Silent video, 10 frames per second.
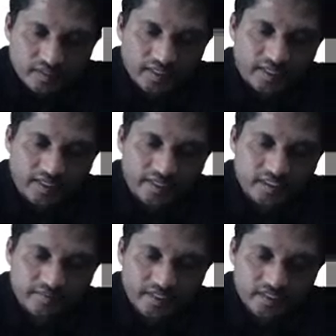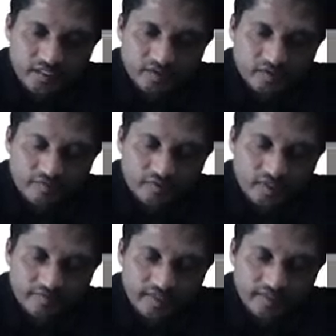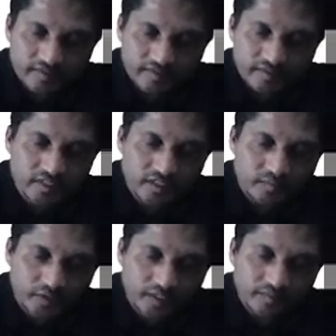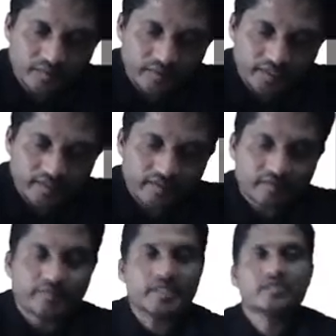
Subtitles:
and x square is equal to 4ay. This is point number 1. Y